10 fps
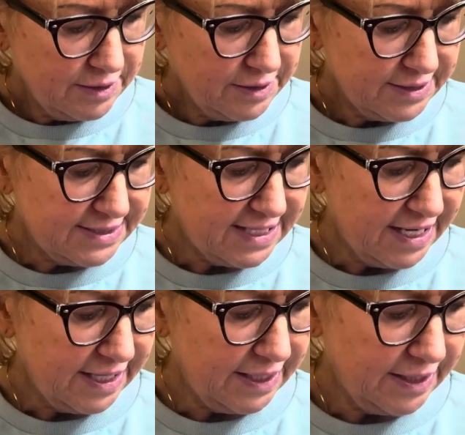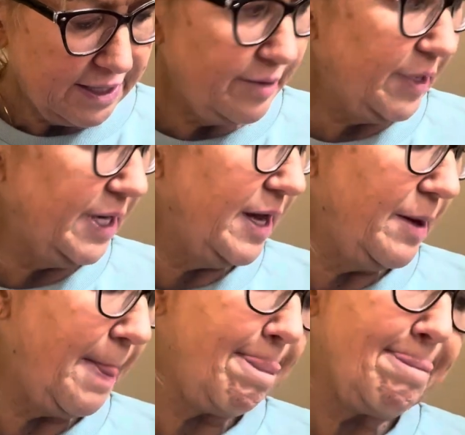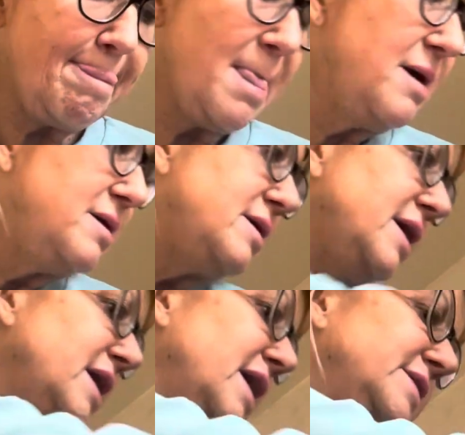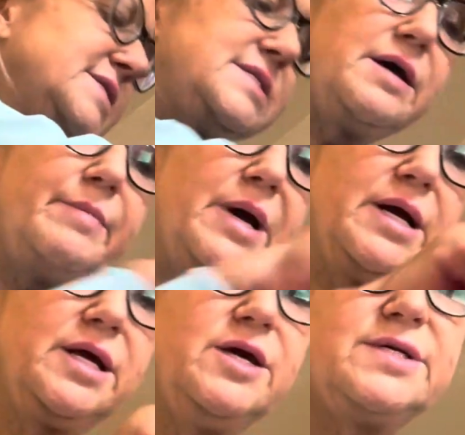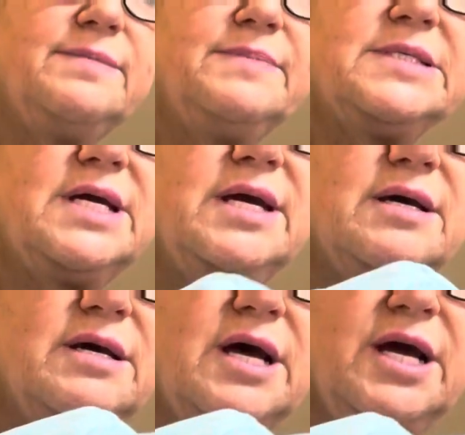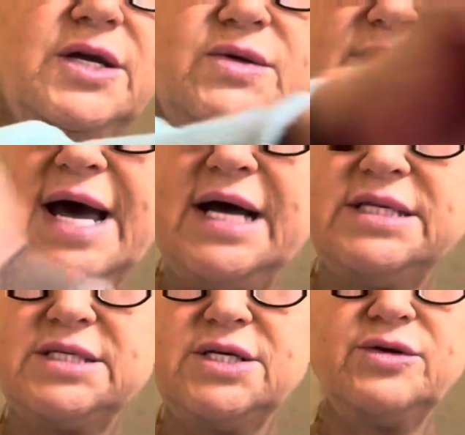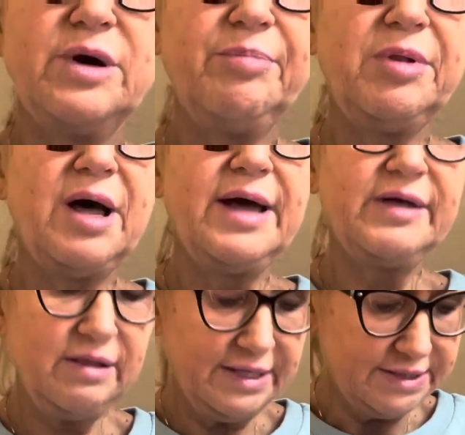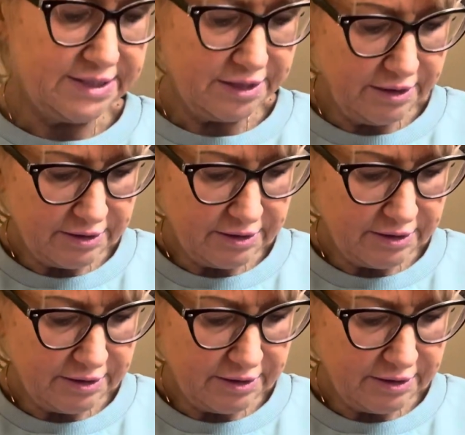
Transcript: staining coming out. And I just get my Q-tips and I use that to apply the cleanser.